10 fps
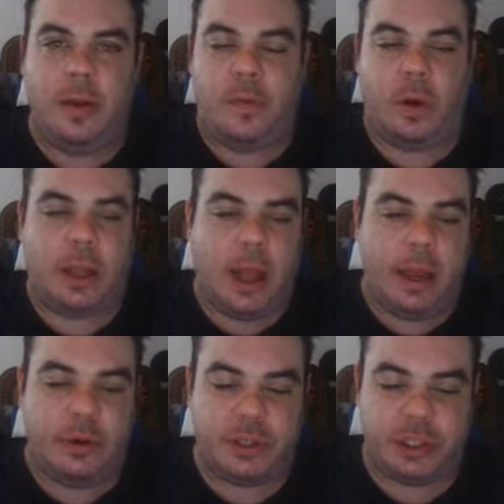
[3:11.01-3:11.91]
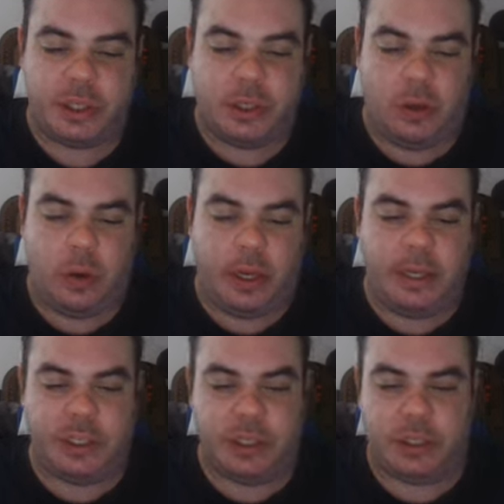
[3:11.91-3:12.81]
for a guy who's just
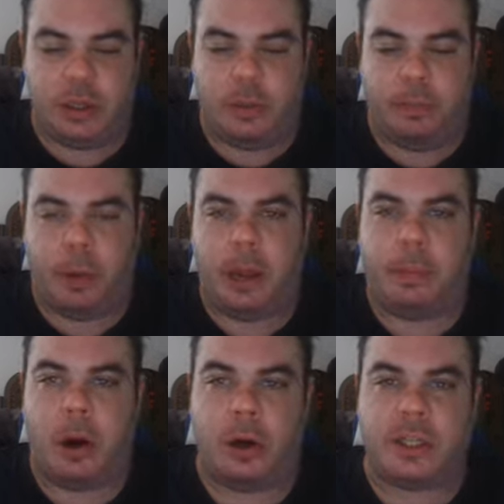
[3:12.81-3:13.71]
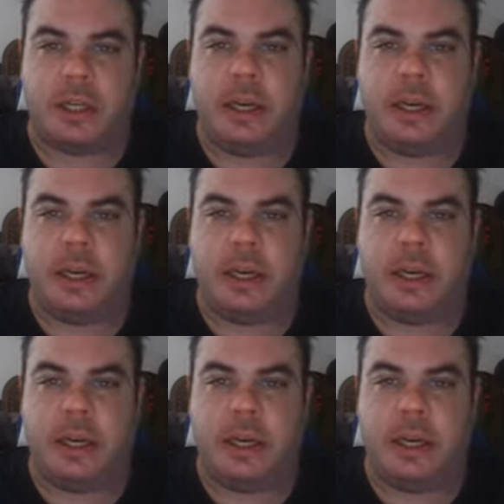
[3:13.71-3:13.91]
a bipartisan.